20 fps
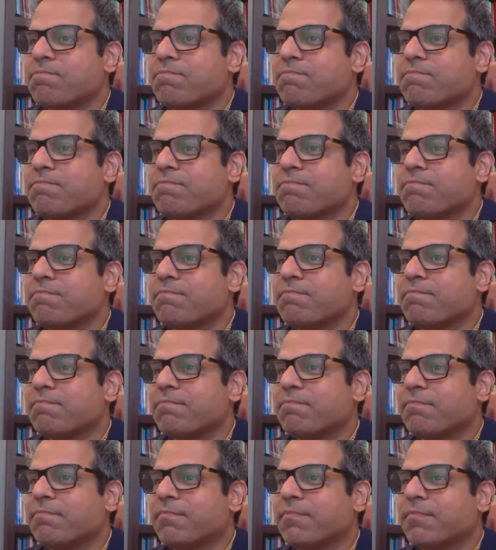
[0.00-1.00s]

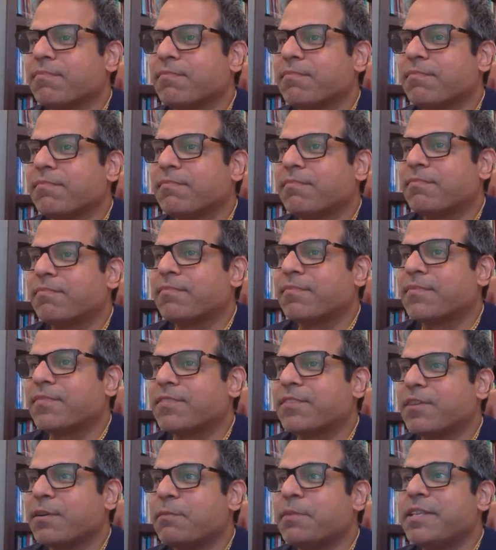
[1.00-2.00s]
Hmm,
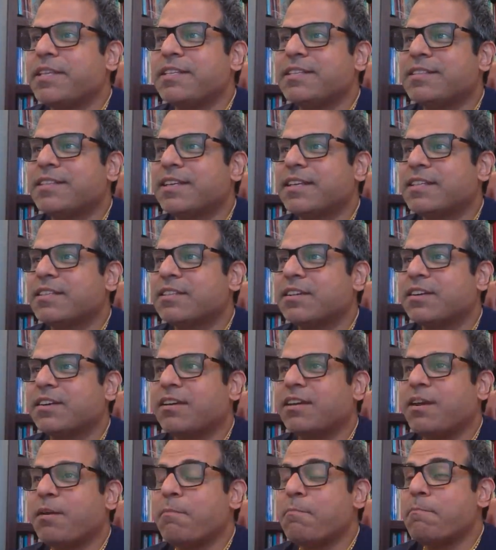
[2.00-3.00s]
some of these things
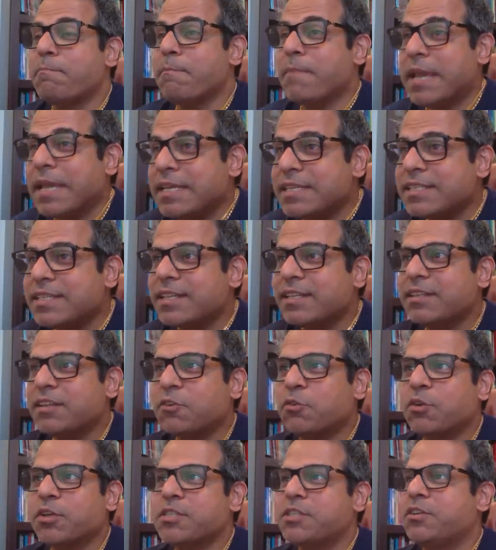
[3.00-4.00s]
are amazing,
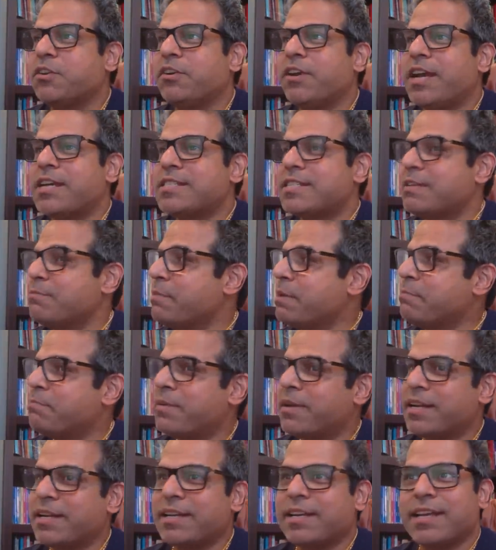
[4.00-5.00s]
the question you're asking me,
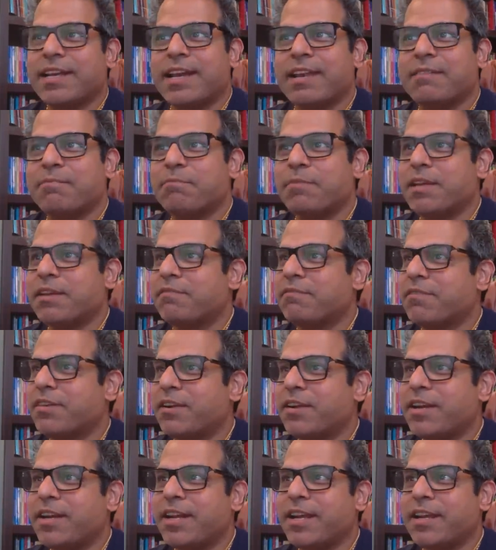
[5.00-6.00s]
but it can be a
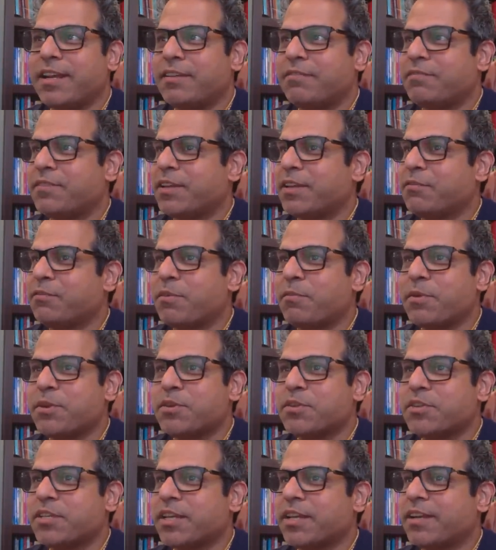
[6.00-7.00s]
very negative thing for me
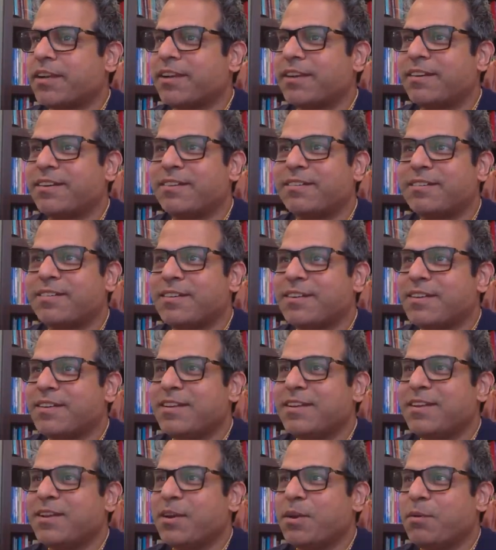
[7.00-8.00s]
to say it here.
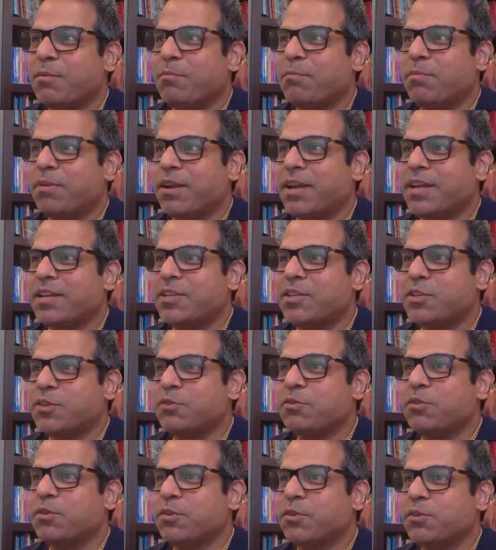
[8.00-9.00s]
But I
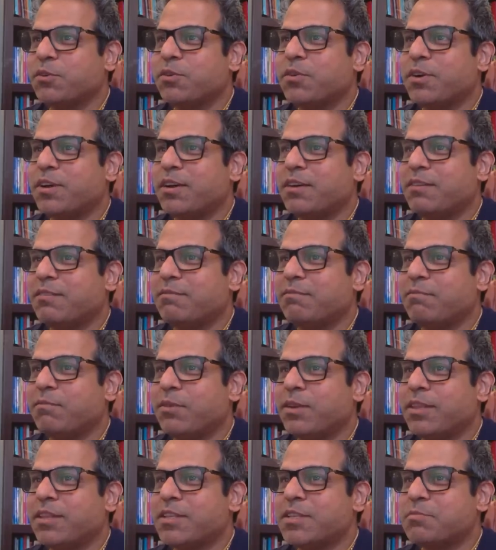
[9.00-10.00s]
do know
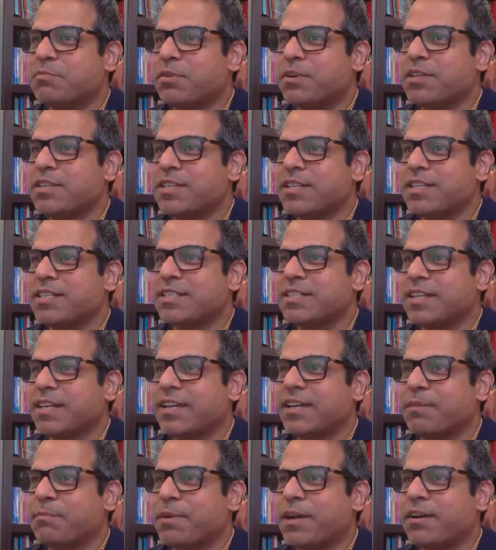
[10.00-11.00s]
what this person is
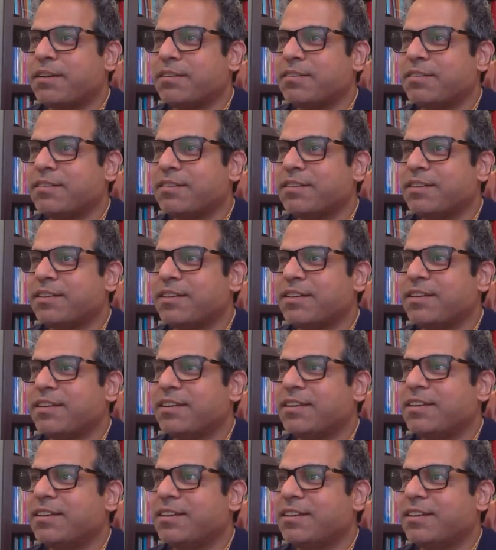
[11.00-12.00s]
saying about.
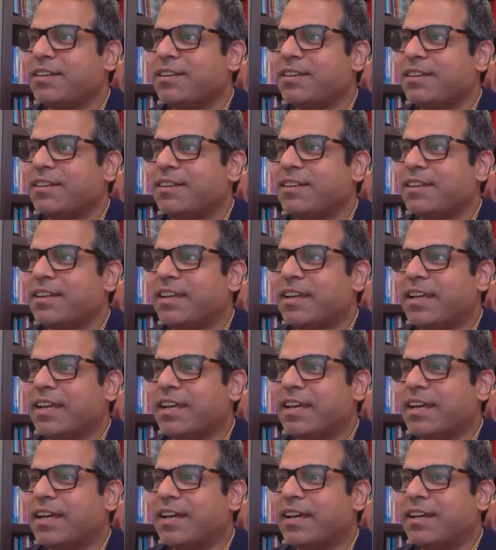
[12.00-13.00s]

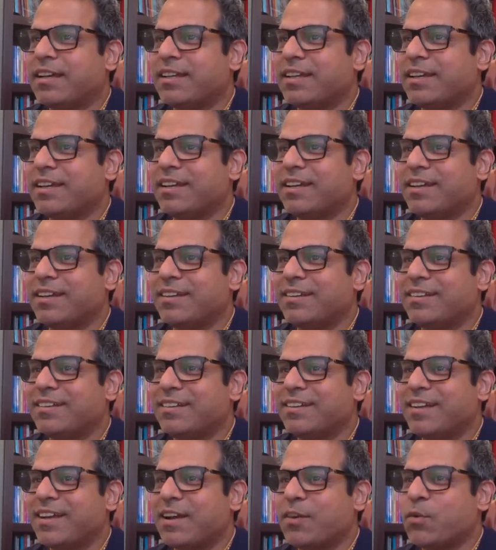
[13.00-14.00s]
Yeah, yeah.
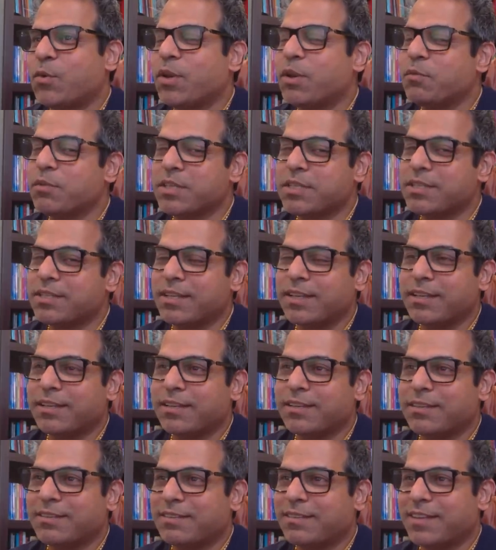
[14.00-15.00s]
I won't even say
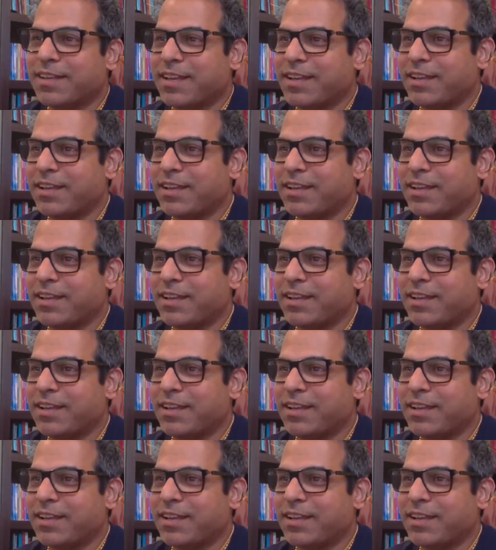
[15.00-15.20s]
the, the